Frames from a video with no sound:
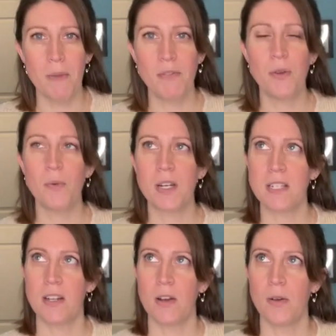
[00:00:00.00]
If you
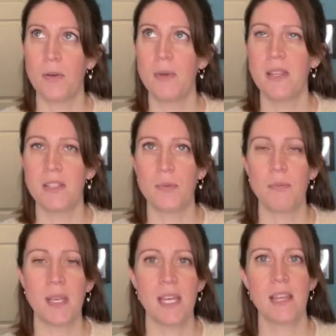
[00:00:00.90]
worked at home, this would
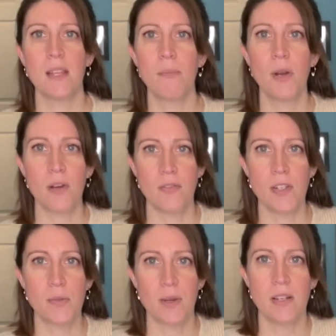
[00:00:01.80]
be the
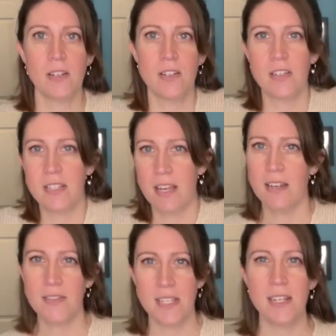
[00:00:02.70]
perfect sweater to just kind
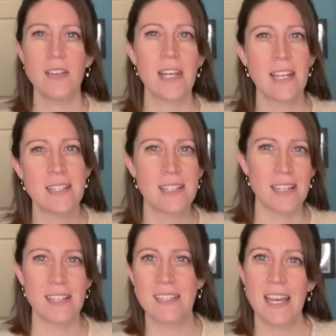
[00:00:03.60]
of sit at your desk
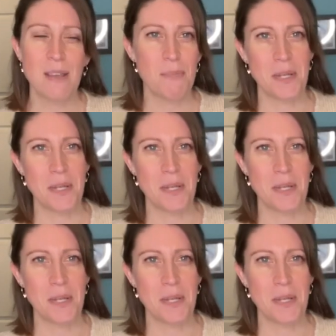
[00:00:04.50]
and type